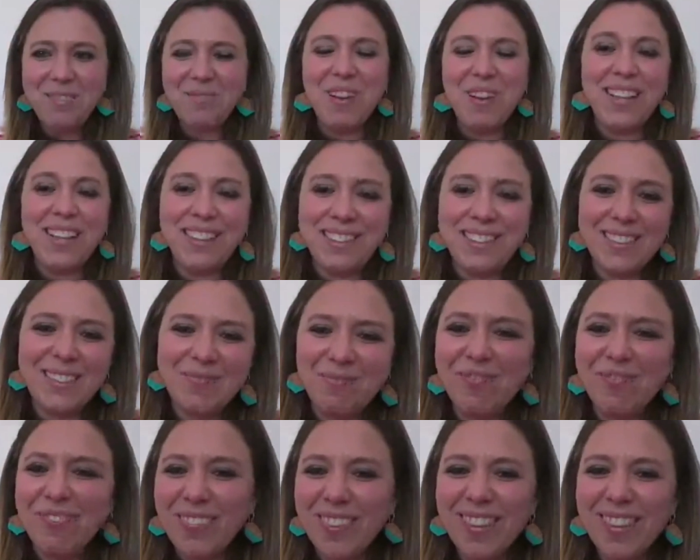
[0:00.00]
But
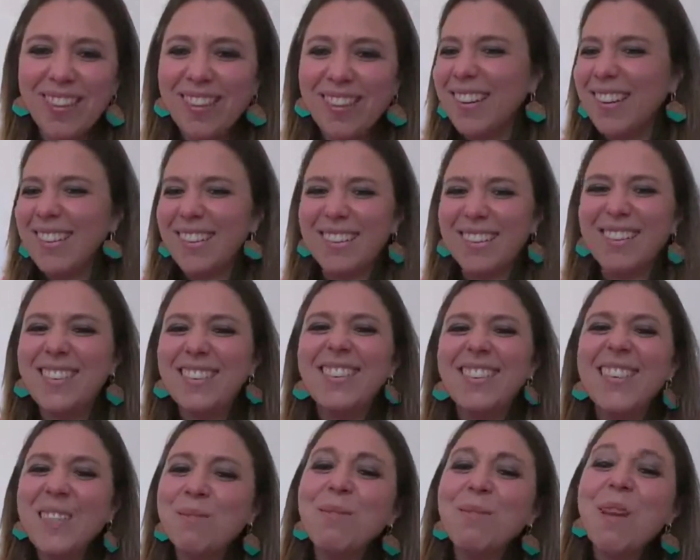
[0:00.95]

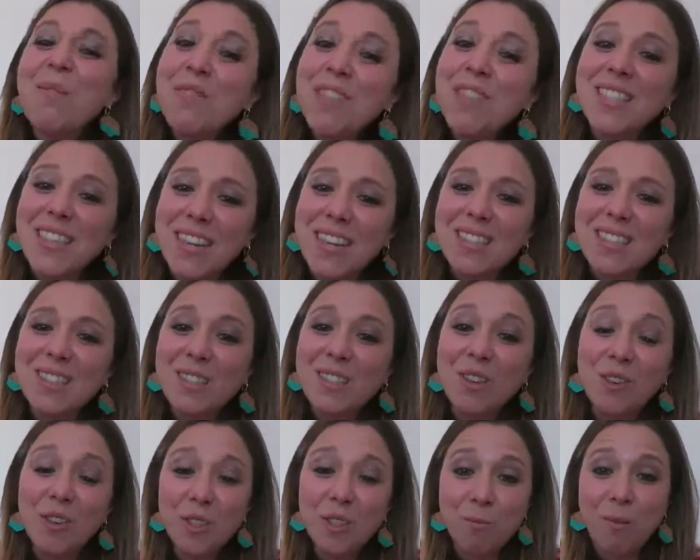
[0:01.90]
this maybe it's an
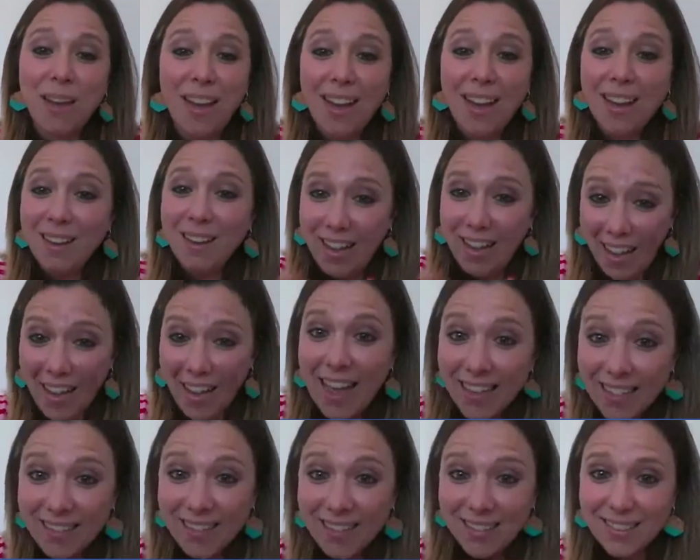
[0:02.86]
excuse, but I
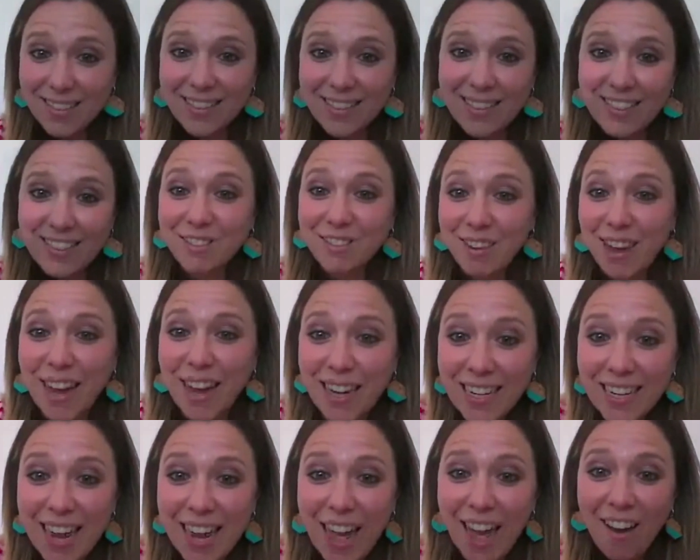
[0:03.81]
guess that
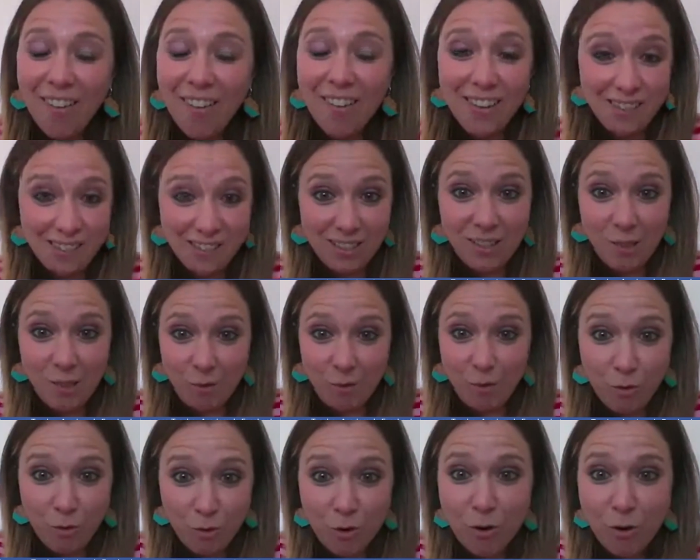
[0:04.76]
right now it's
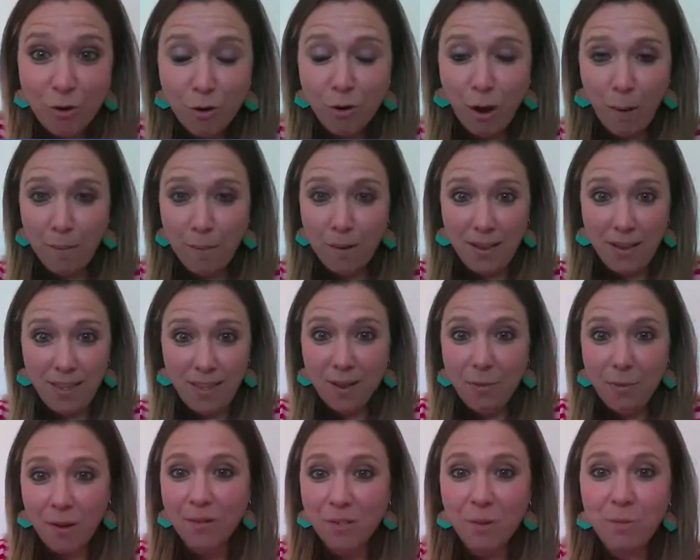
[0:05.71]
true. I mean,
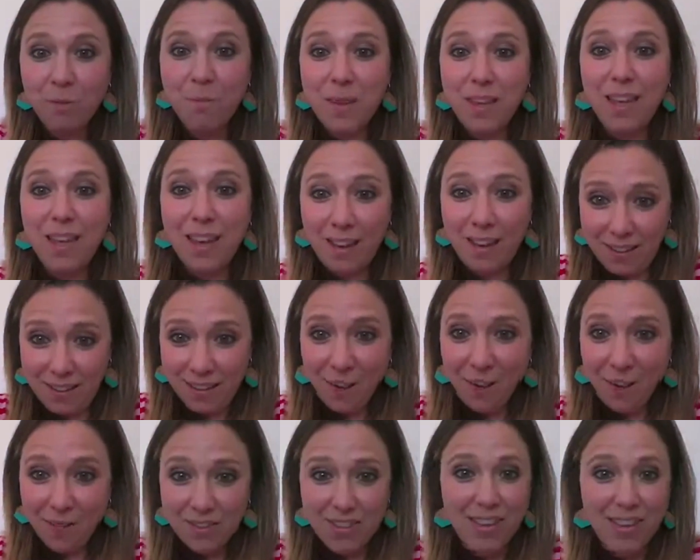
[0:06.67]
they want to be
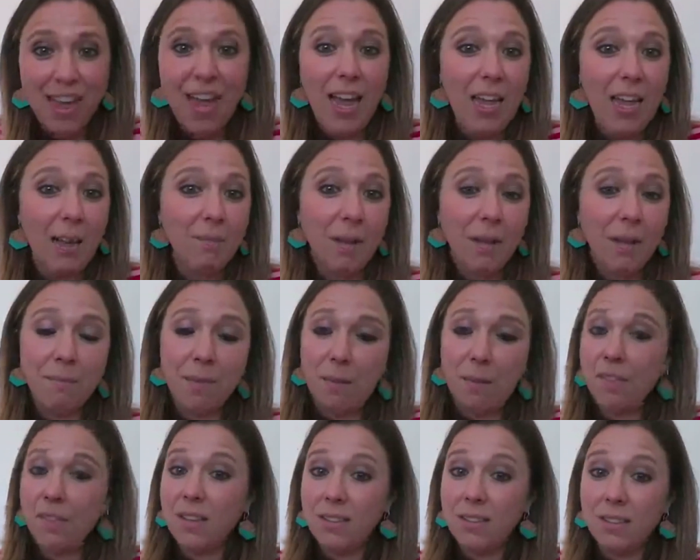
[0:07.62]
on time, but
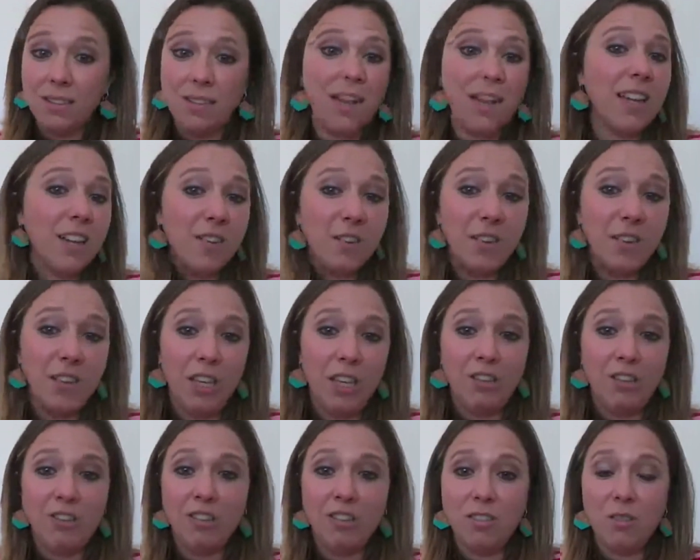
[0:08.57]
maybe there's technical
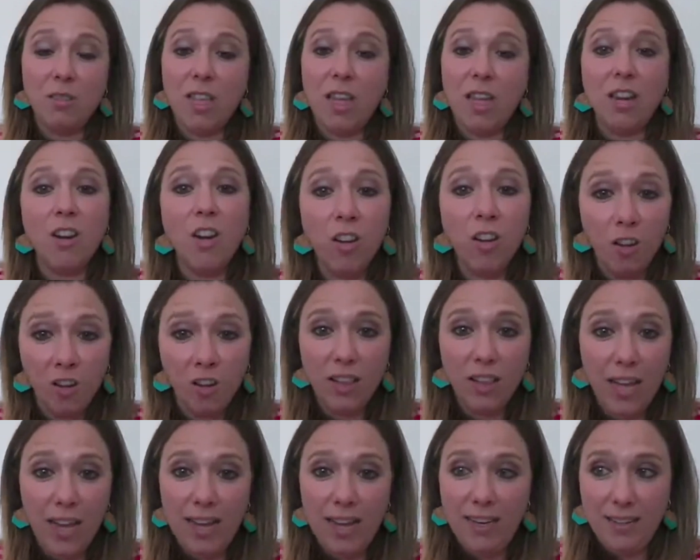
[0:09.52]
issues, so they're not
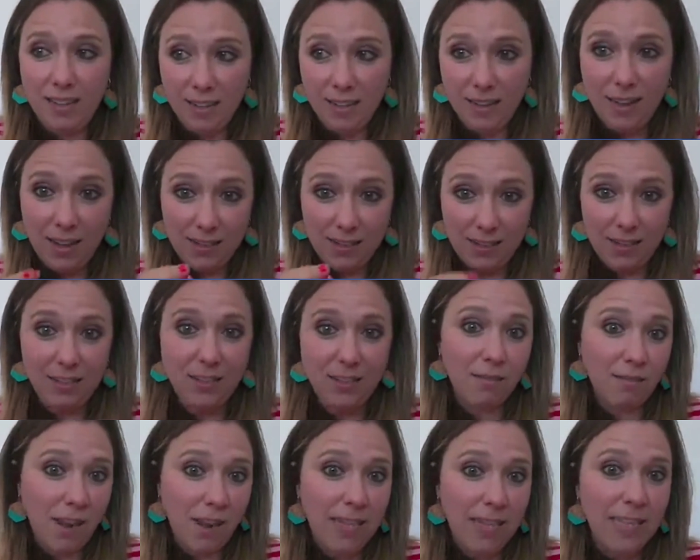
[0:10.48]
online at the
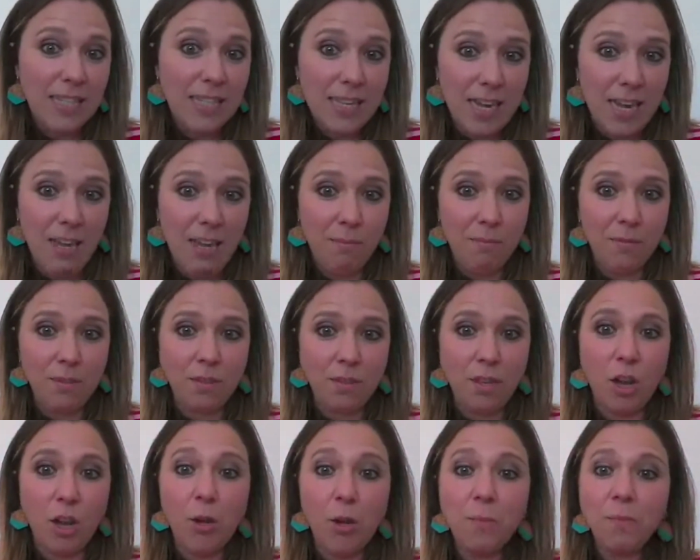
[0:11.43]
right time.
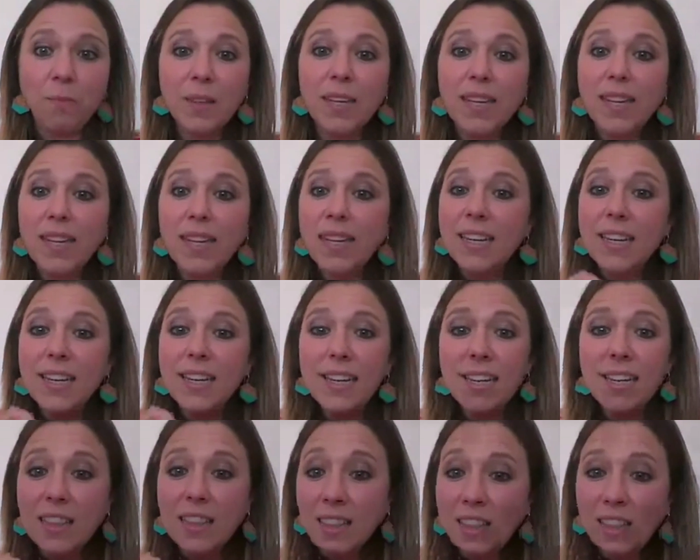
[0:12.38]
So
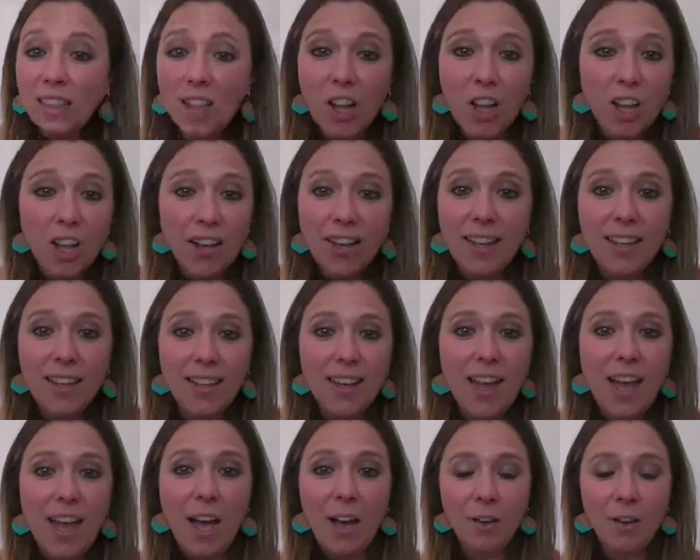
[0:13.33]

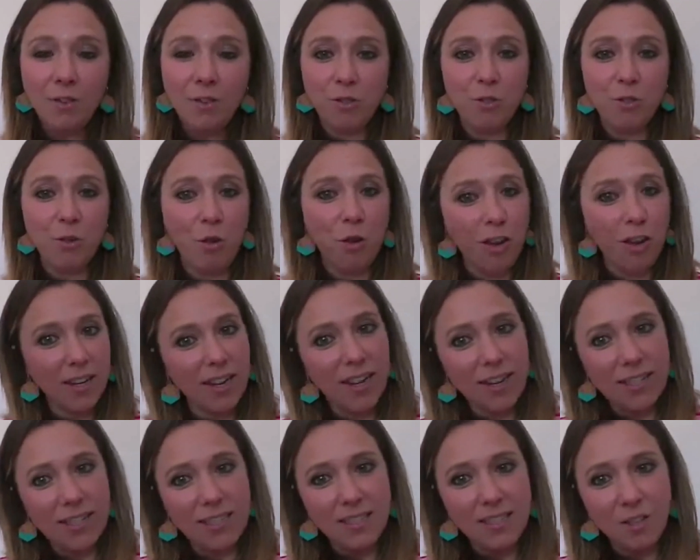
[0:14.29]
learning how to
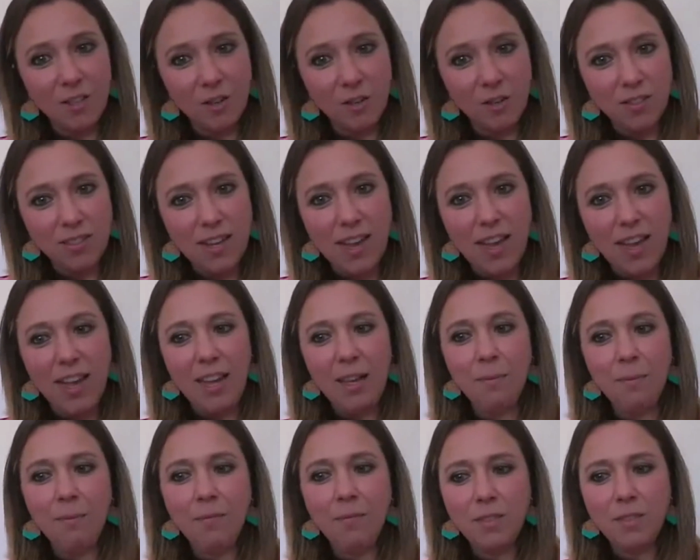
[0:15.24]
organize your
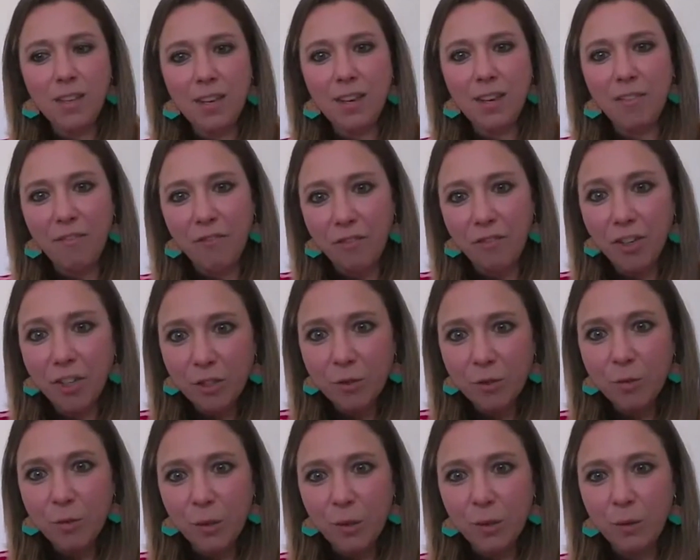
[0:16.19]
time in a
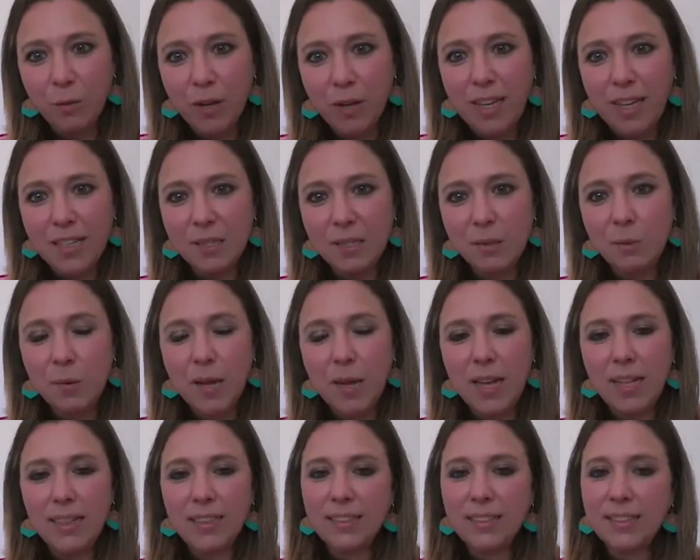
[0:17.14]
virtual way as
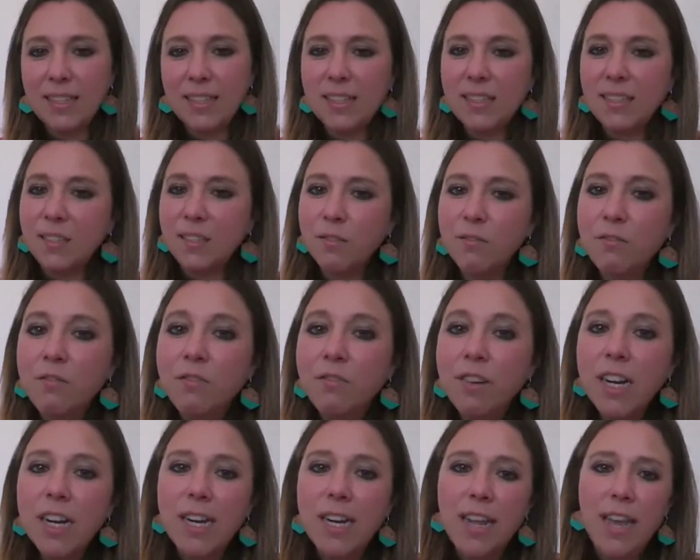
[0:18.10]
well, this is
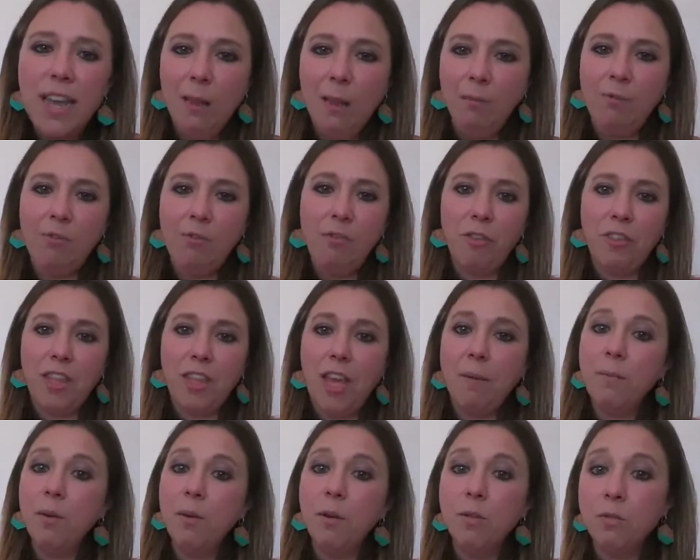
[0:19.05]
really helpful for
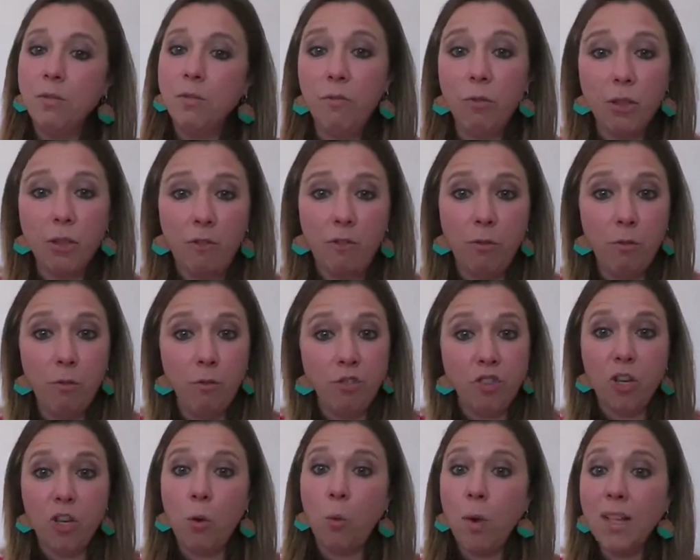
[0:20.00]
them also for the
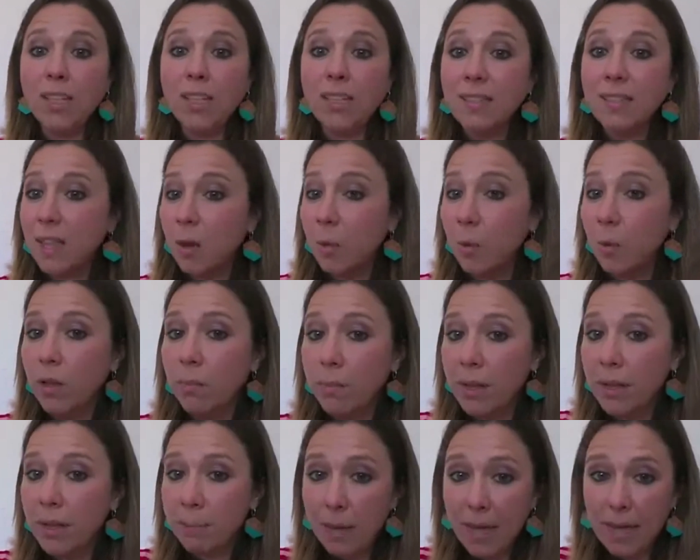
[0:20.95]
future once they will
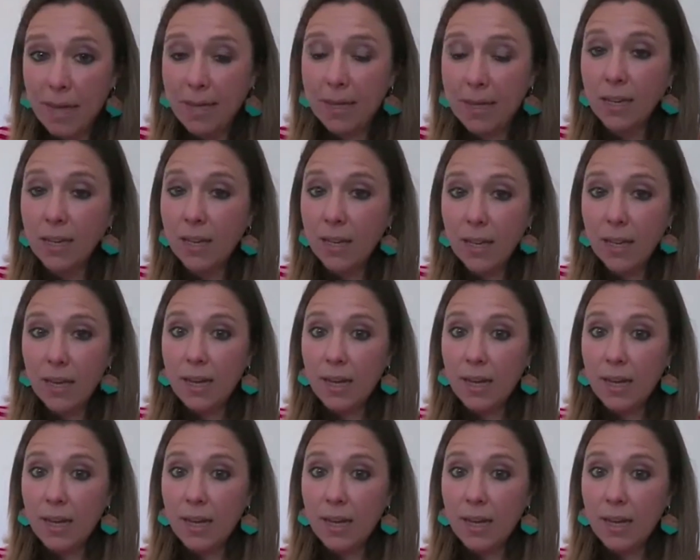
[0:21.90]
be back